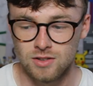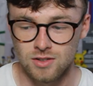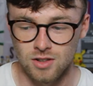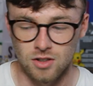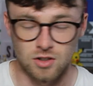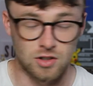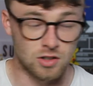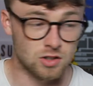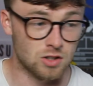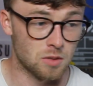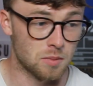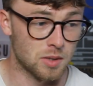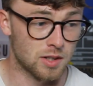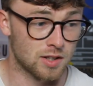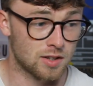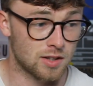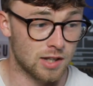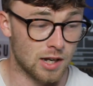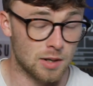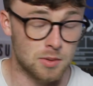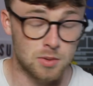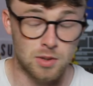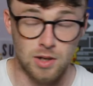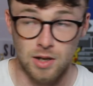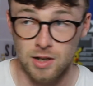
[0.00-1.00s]
There are some
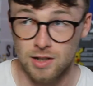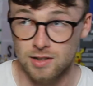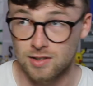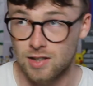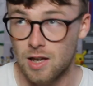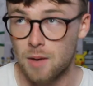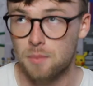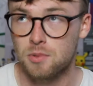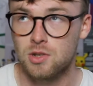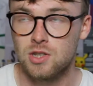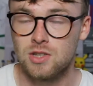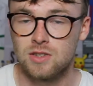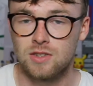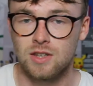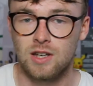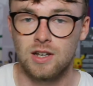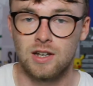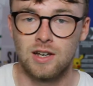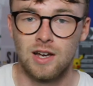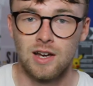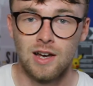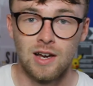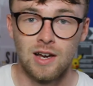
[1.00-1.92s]
exceptions like